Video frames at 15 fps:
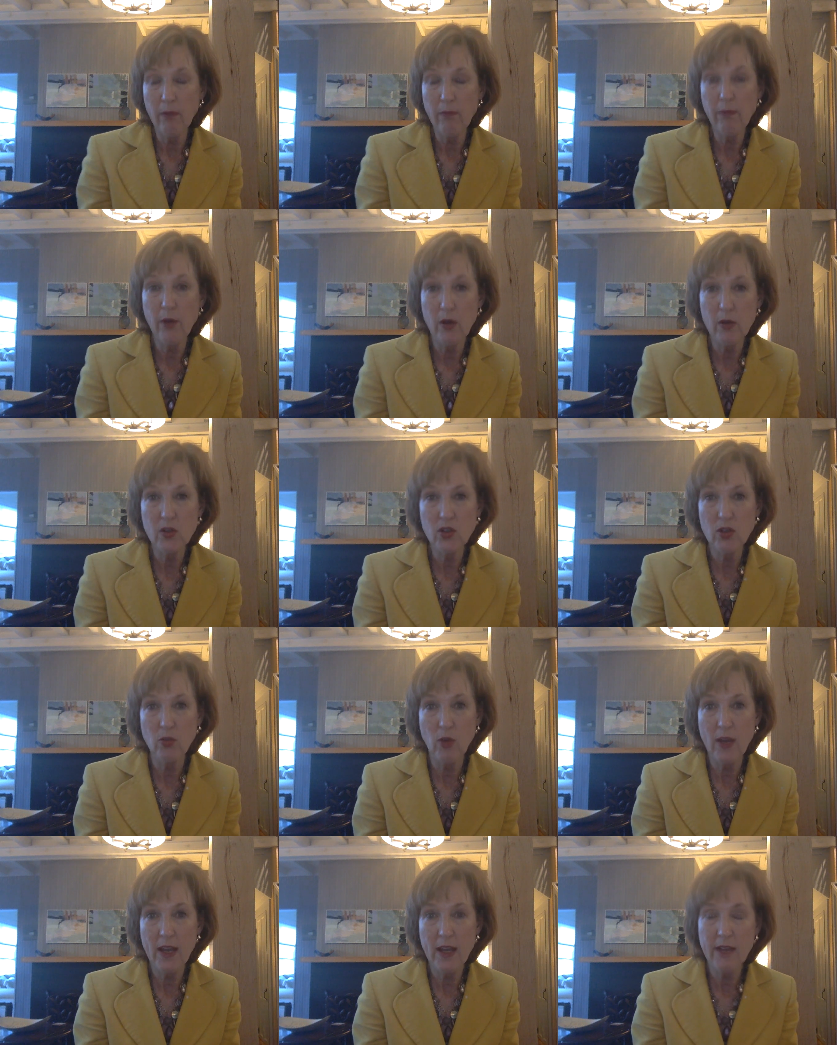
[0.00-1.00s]
post a
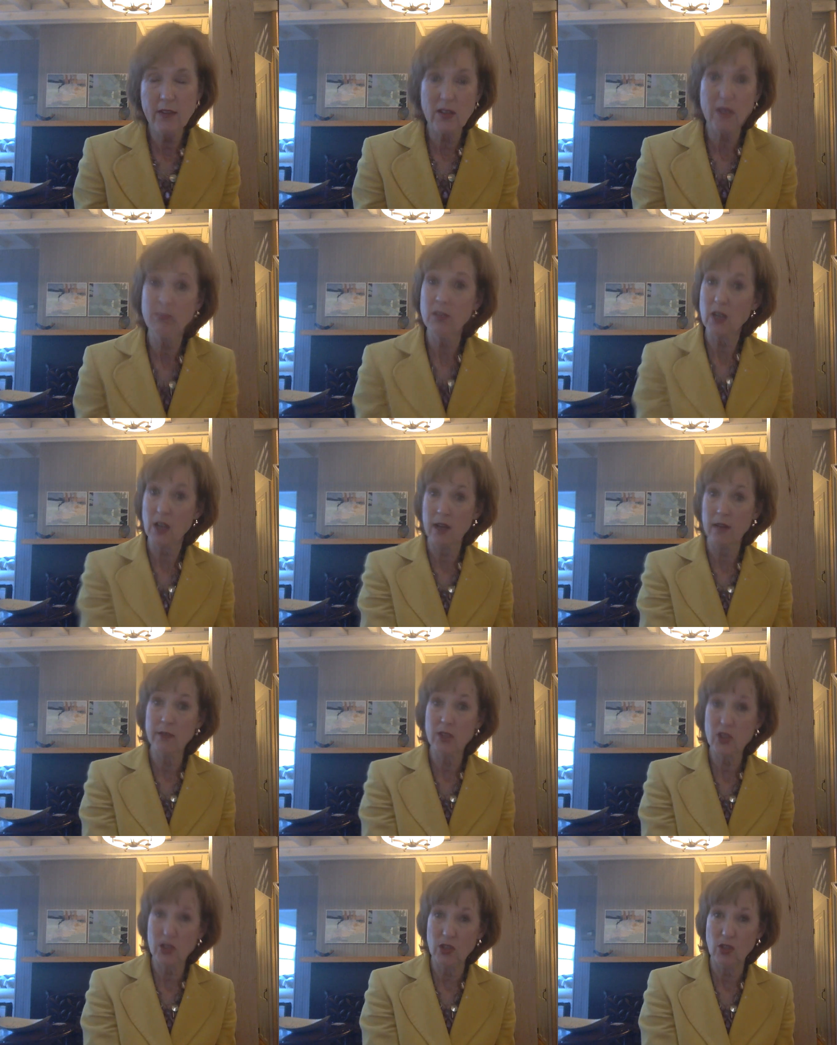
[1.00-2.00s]
week, sometimes
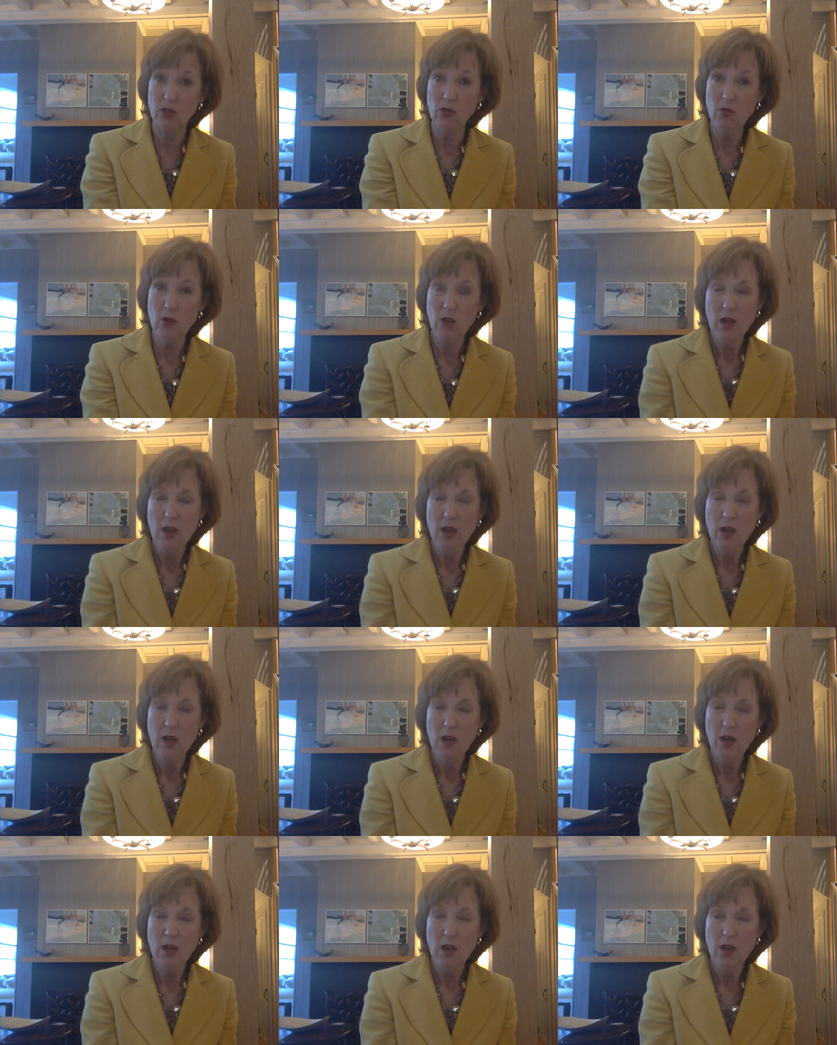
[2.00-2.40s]
2.